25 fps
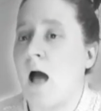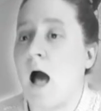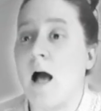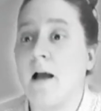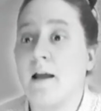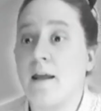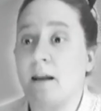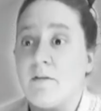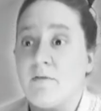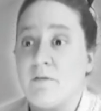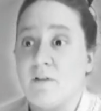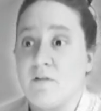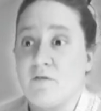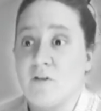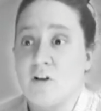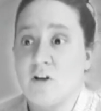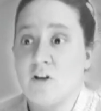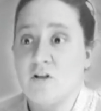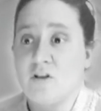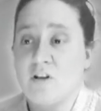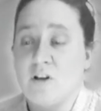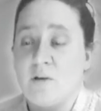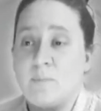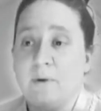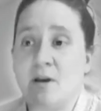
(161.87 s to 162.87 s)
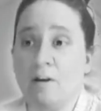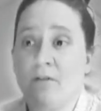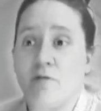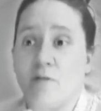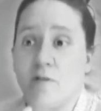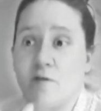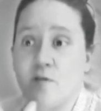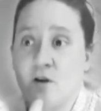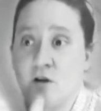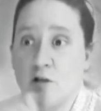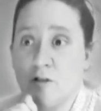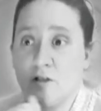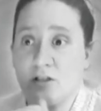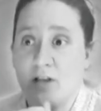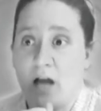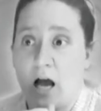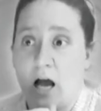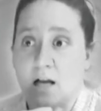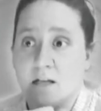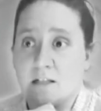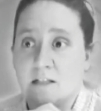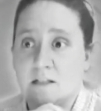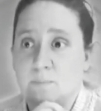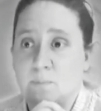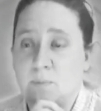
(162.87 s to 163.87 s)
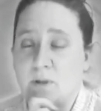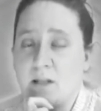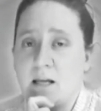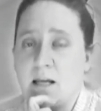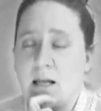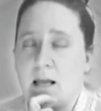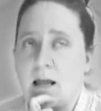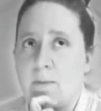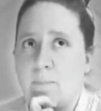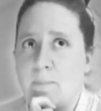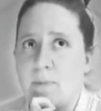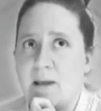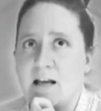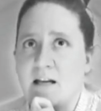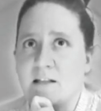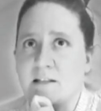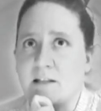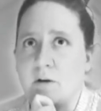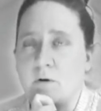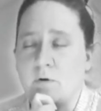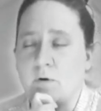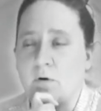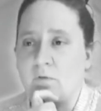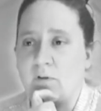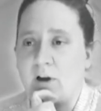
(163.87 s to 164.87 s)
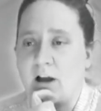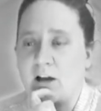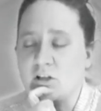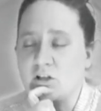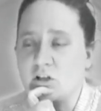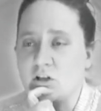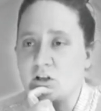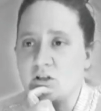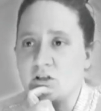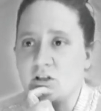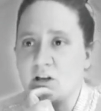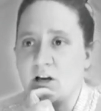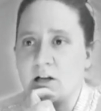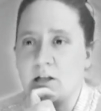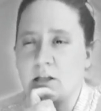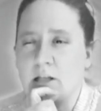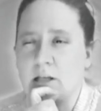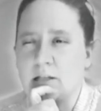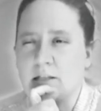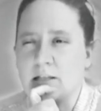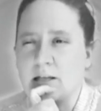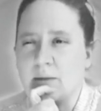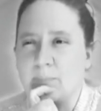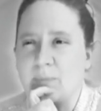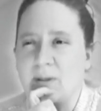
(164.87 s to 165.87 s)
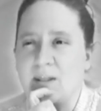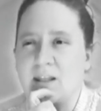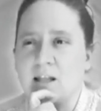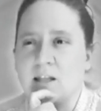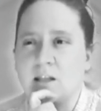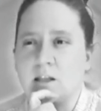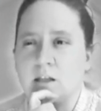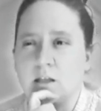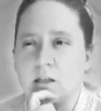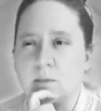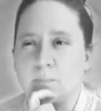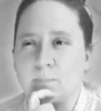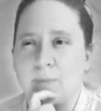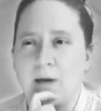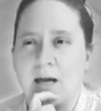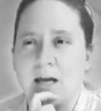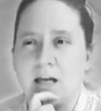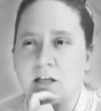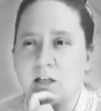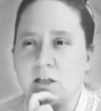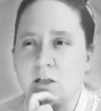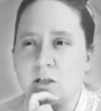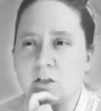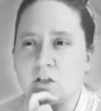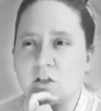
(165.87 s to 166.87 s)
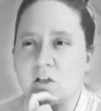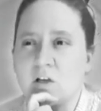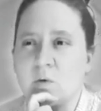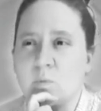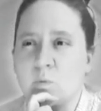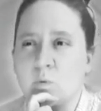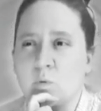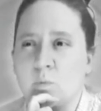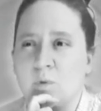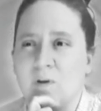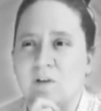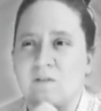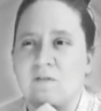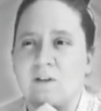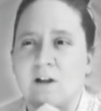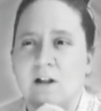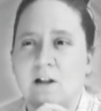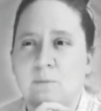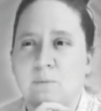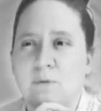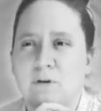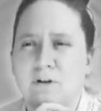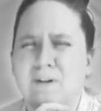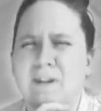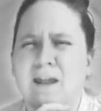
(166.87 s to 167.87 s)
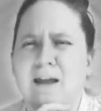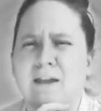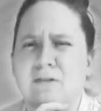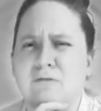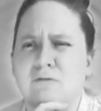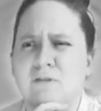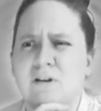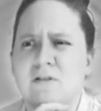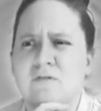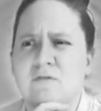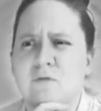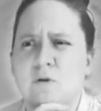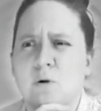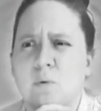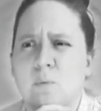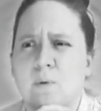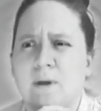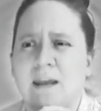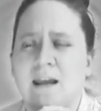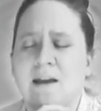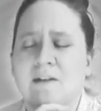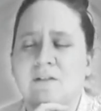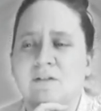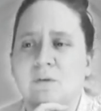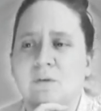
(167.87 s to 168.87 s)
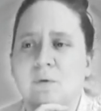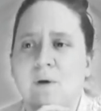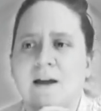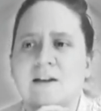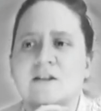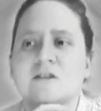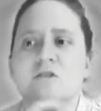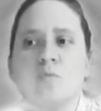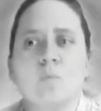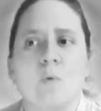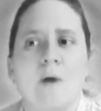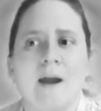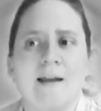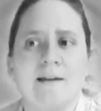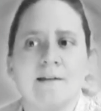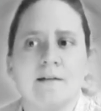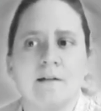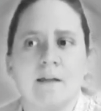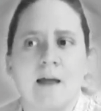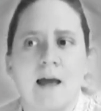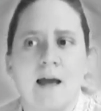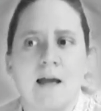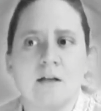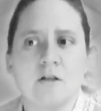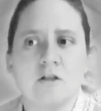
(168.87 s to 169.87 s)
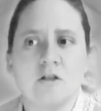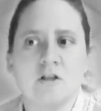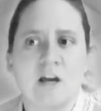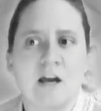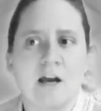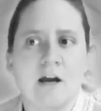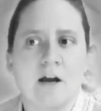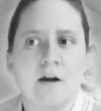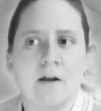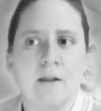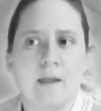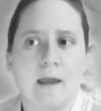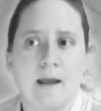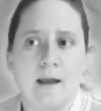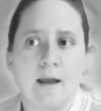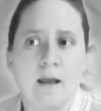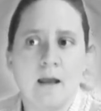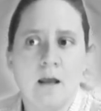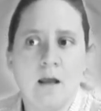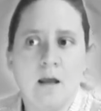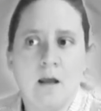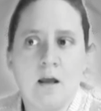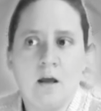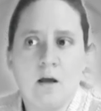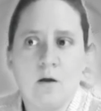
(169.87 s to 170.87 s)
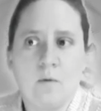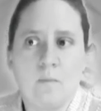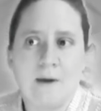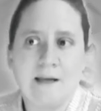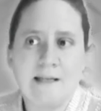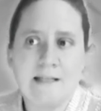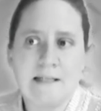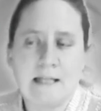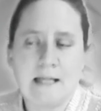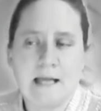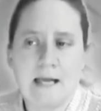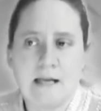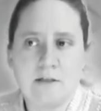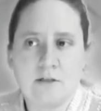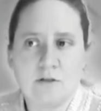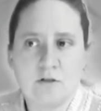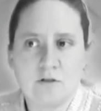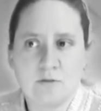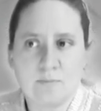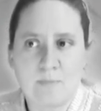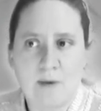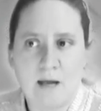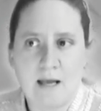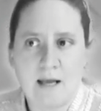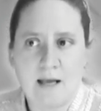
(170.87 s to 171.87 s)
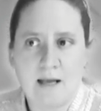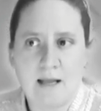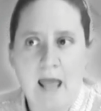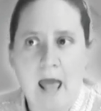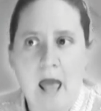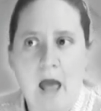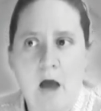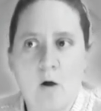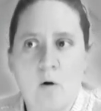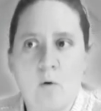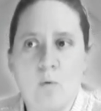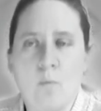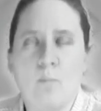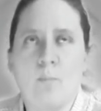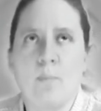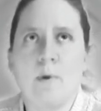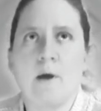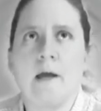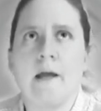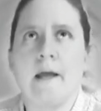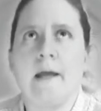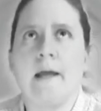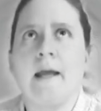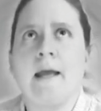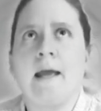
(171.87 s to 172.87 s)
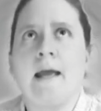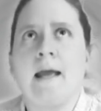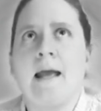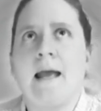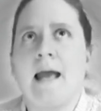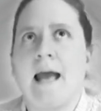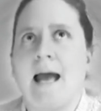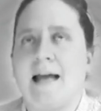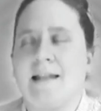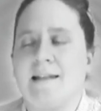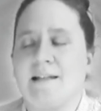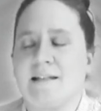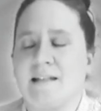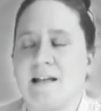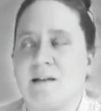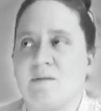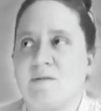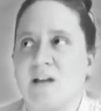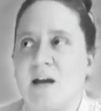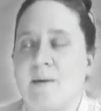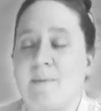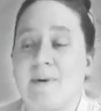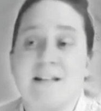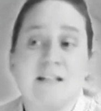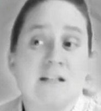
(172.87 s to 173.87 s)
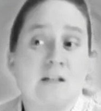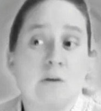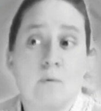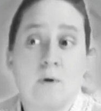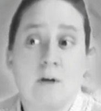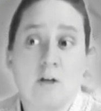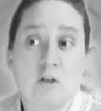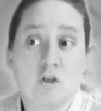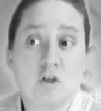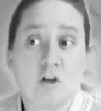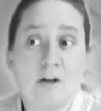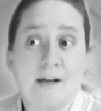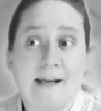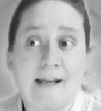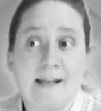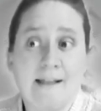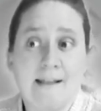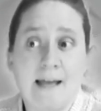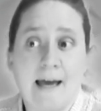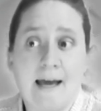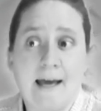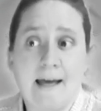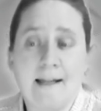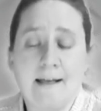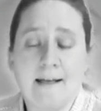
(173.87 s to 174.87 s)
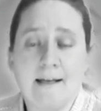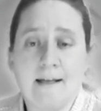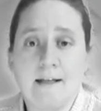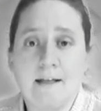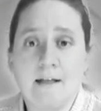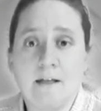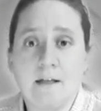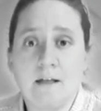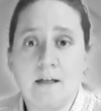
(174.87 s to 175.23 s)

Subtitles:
I'll get a reverse. There'll be a reverse stock split, and because I own a fractional share, they tell me that my share will be available in like 3 to 4 weeks. So I just wait till that share, like, wait till it enters my account. But at the same time, I still want to trade that